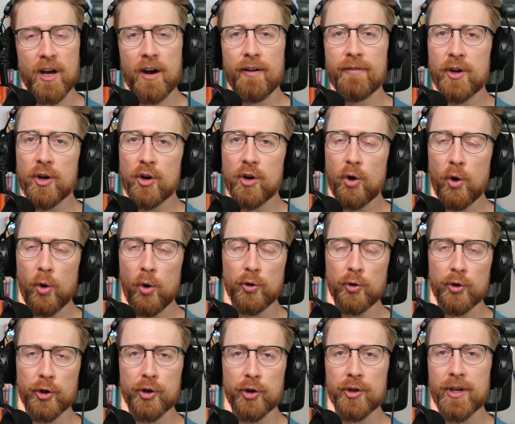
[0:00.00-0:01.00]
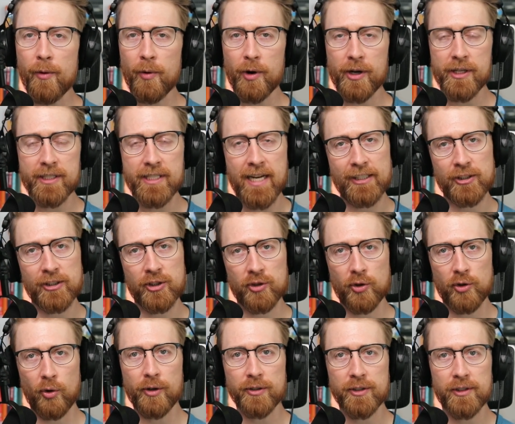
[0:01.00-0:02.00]
of their older network-attached
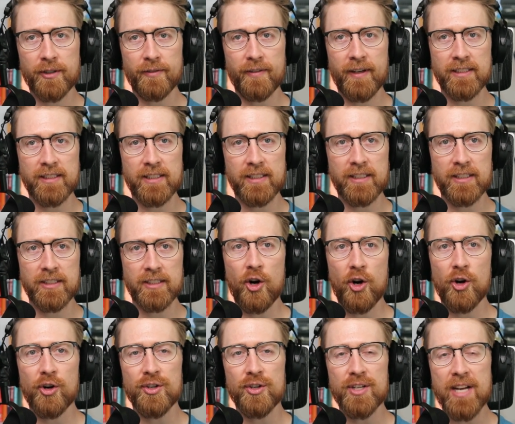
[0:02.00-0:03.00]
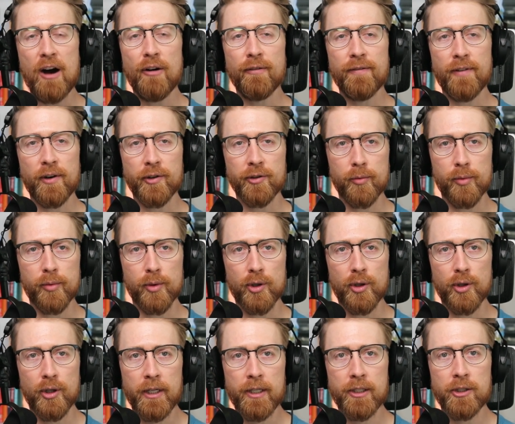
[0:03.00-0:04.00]
storage devices are now
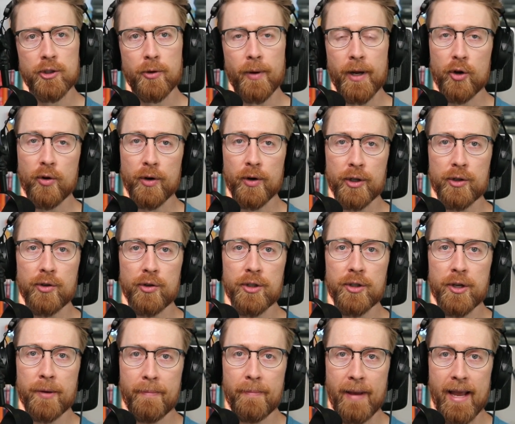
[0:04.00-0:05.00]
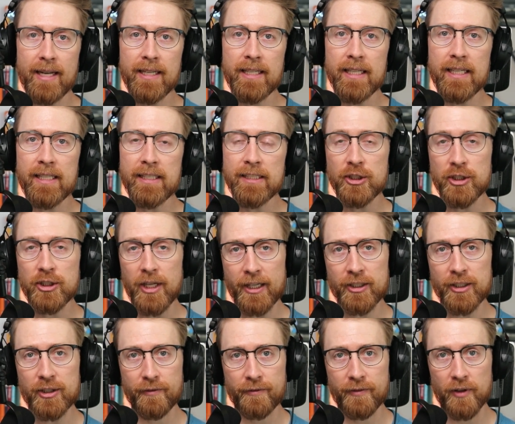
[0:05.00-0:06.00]
vulnerable to a critical command
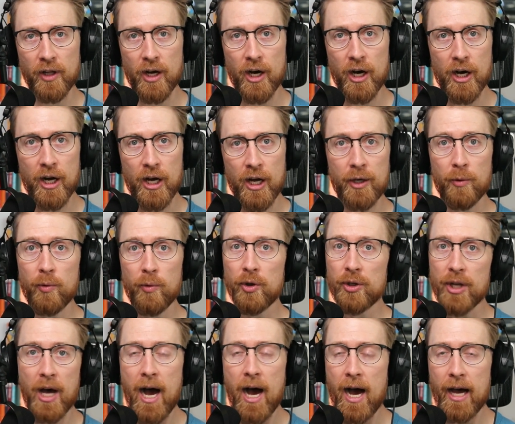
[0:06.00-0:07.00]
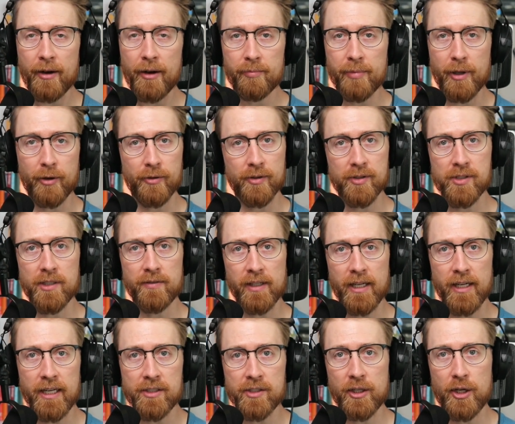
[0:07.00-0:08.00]
injection flaw that will not be
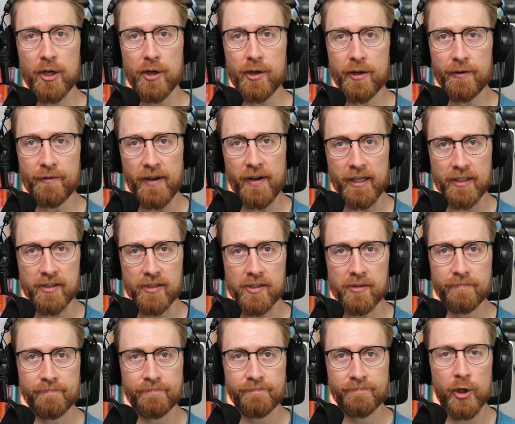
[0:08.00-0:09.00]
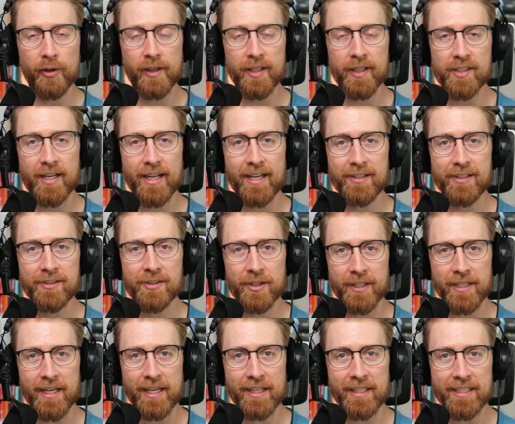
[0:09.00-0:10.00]
receiving a security fix. You're listening to
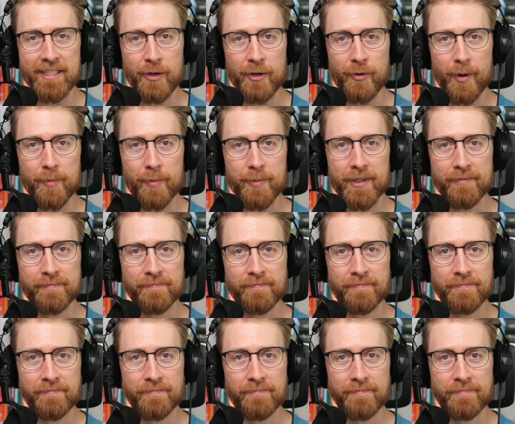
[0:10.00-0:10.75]
the Daily Decrypt.